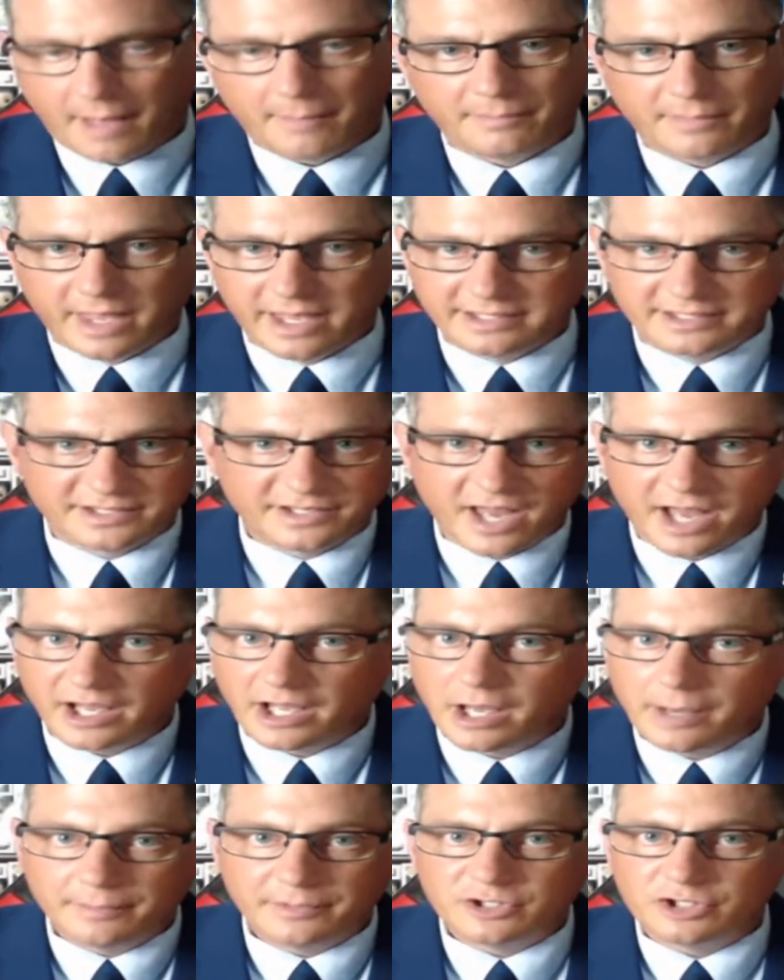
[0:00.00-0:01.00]
It's not
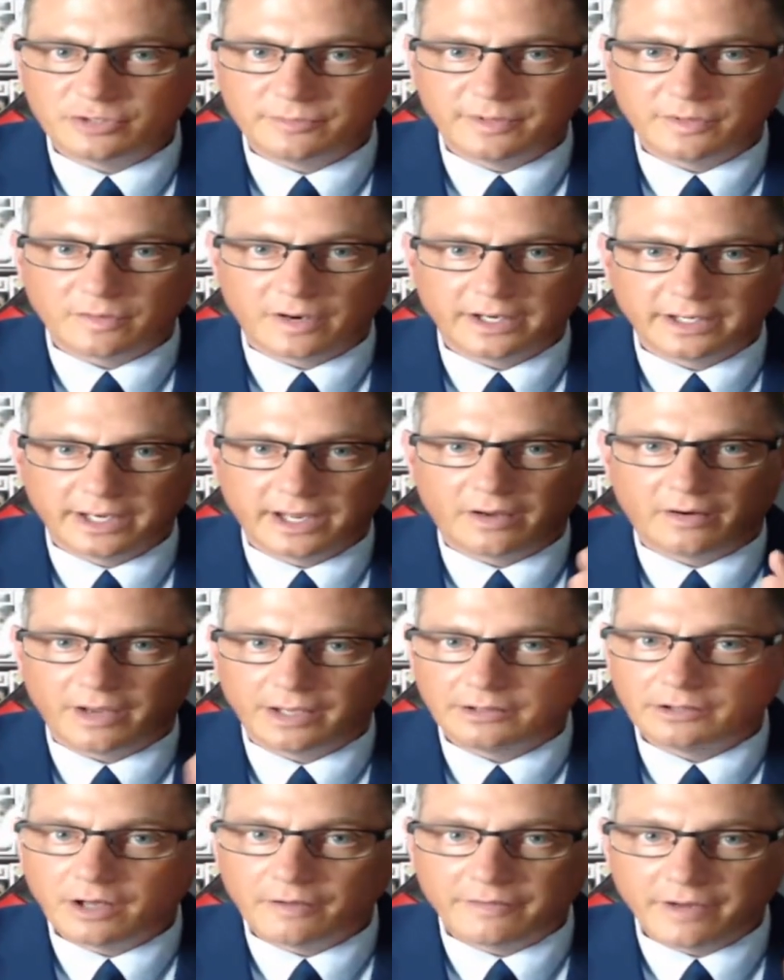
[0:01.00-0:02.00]
coming to me right now. I
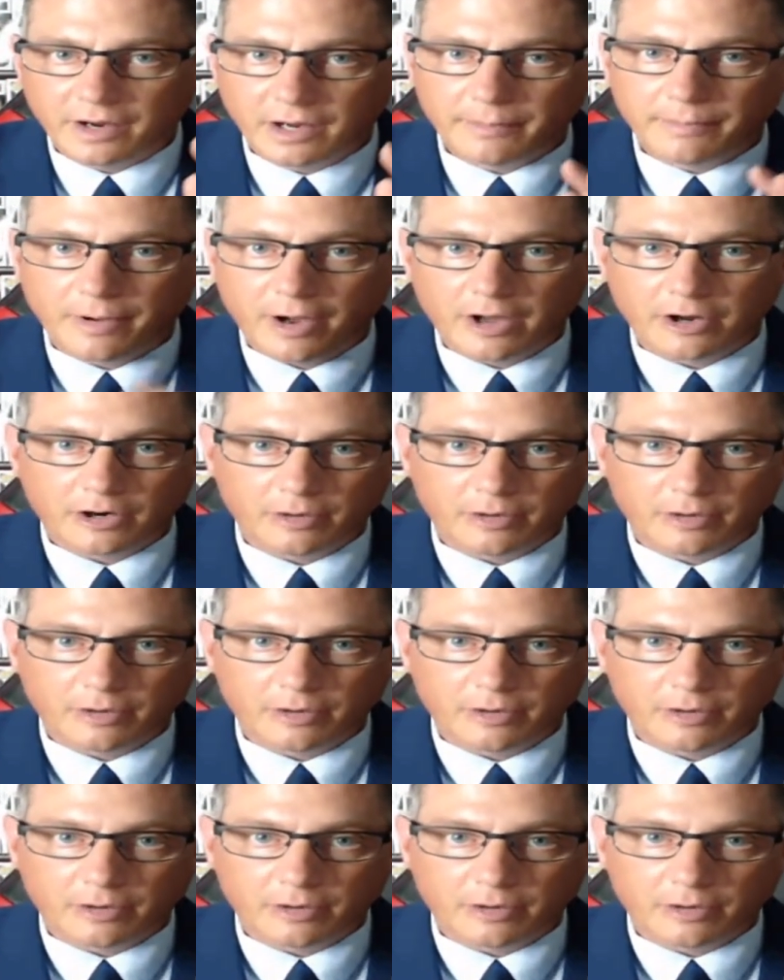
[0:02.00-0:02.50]
love Harry Potter,